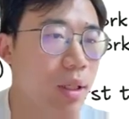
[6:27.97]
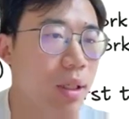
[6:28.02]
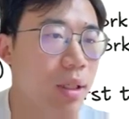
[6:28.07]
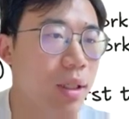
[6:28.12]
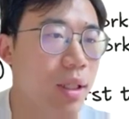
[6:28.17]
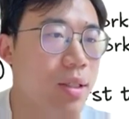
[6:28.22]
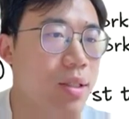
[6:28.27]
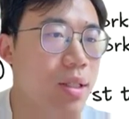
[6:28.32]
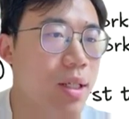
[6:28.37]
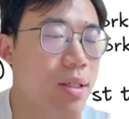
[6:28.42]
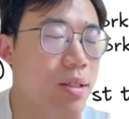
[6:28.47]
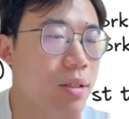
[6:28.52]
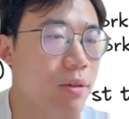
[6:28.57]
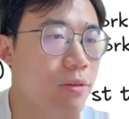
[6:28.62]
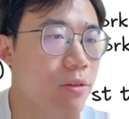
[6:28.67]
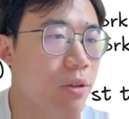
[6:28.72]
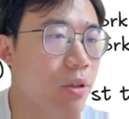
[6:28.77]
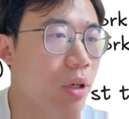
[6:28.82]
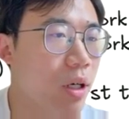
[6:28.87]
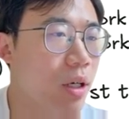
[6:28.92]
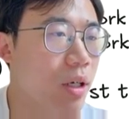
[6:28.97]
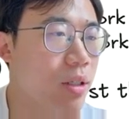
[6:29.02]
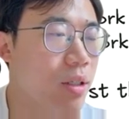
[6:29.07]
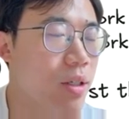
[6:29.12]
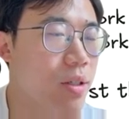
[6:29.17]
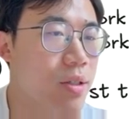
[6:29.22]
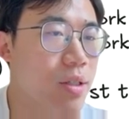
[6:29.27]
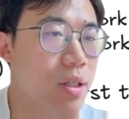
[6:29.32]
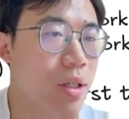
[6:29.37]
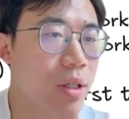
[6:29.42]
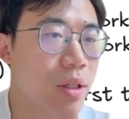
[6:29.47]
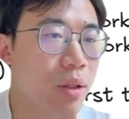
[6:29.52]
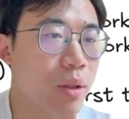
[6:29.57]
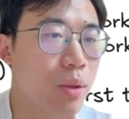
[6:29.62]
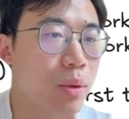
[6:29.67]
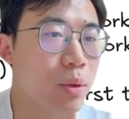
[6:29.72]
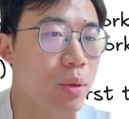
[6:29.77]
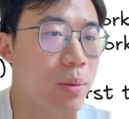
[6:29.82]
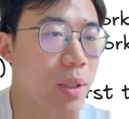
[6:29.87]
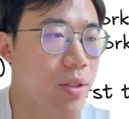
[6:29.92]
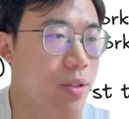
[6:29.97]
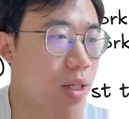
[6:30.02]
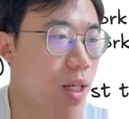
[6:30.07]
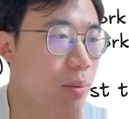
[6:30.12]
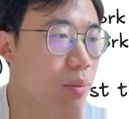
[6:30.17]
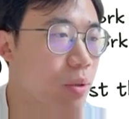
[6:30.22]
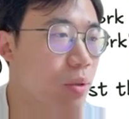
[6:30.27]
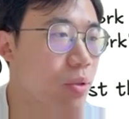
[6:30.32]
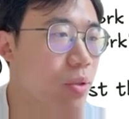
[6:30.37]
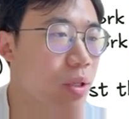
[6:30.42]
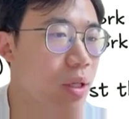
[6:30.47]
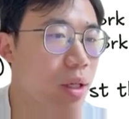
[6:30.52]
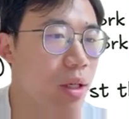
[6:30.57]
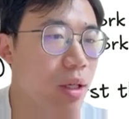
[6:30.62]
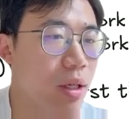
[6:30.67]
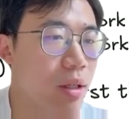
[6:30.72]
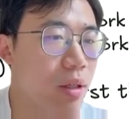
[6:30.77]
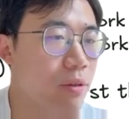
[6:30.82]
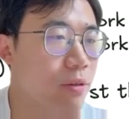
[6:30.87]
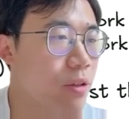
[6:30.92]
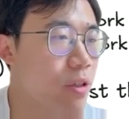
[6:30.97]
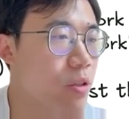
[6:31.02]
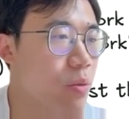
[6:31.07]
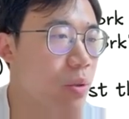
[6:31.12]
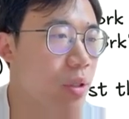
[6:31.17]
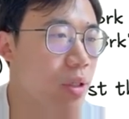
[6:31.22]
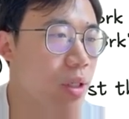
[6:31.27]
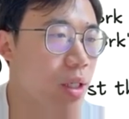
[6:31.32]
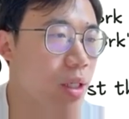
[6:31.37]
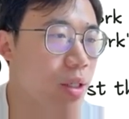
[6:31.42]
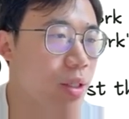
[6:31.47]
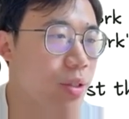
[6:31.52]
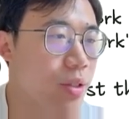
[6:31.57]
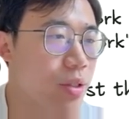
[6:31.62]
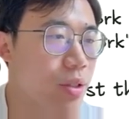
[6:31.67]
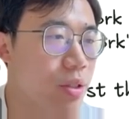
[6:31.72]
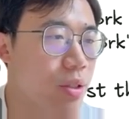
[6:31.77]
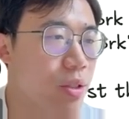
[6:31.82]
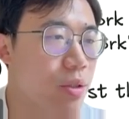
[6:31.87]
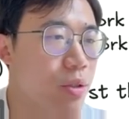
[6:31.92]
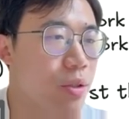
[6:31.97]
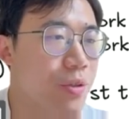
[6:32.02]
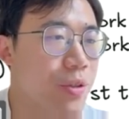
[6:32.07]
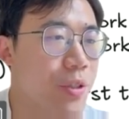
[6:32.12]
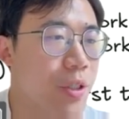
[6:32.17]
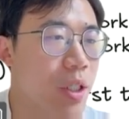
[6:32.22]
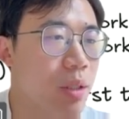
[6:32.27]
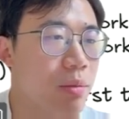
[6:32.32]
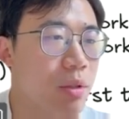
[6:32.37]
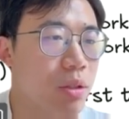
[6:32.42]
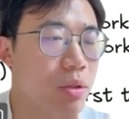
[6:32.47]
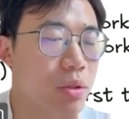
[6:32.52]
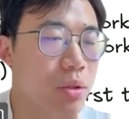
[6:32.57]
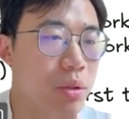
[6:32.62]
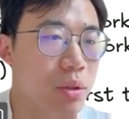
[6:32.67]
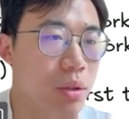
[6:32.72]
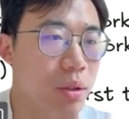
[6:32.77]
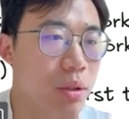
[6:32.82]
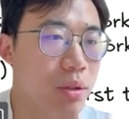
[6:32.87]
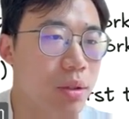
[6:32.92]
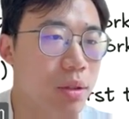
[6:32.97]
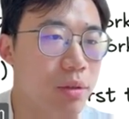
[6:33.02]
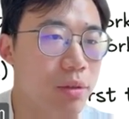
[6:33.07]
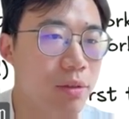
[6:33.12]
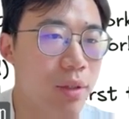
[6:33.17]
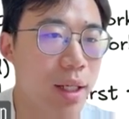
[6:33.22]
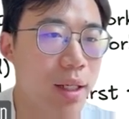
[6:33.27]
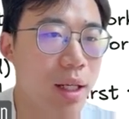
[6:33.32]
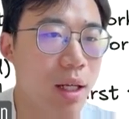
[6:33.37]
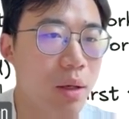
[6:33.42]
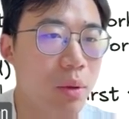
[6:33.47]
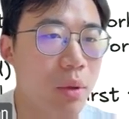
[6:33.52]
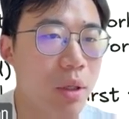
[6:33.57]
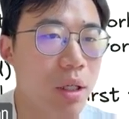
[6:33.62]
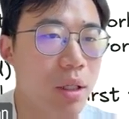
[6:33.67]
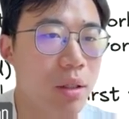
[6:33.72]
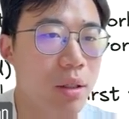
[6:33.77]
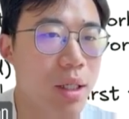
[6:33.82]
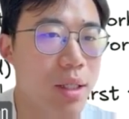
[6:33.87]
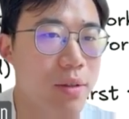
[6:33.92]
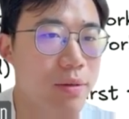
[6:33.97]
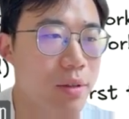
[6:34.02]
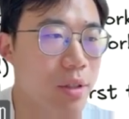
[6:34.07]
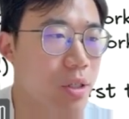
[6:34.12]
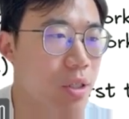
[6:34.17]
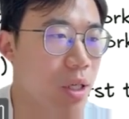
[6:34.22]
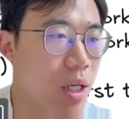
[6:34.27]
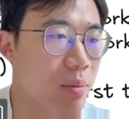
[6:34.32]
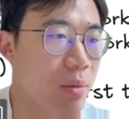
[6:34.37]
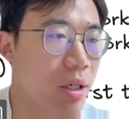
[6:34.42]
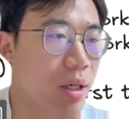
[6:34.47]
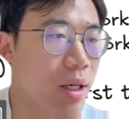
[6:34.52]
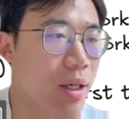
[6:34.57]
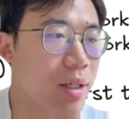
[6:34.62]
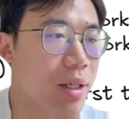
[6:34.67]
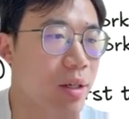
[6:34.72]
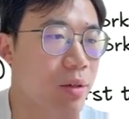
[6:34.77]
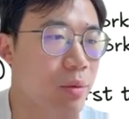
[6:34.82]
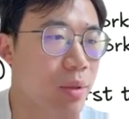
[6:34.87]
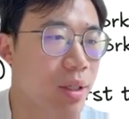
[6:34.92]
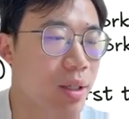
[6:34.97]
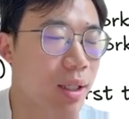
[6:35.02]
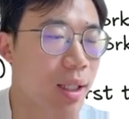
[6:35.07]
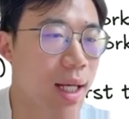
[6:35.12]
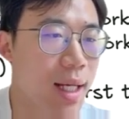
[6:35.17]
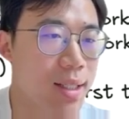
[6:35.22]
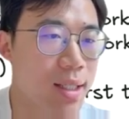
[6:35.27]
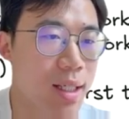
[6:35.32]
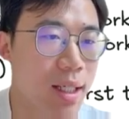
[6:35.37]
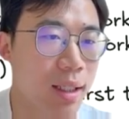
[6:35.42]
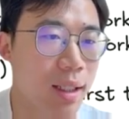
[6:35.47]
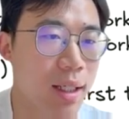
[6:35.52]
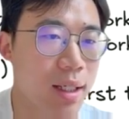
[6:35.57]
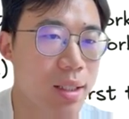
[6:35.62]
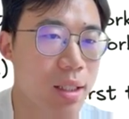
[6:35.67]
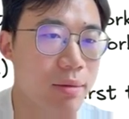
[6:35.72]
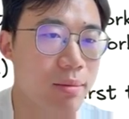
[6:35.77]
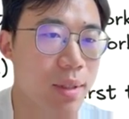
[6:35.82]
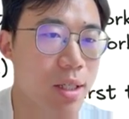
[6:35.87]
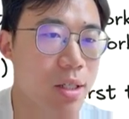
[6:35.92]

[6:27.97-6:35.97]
Let's test a few harness and loop examples. The first one is use a terminal tool to find out what OS version I'm on and read the last 10 lines of my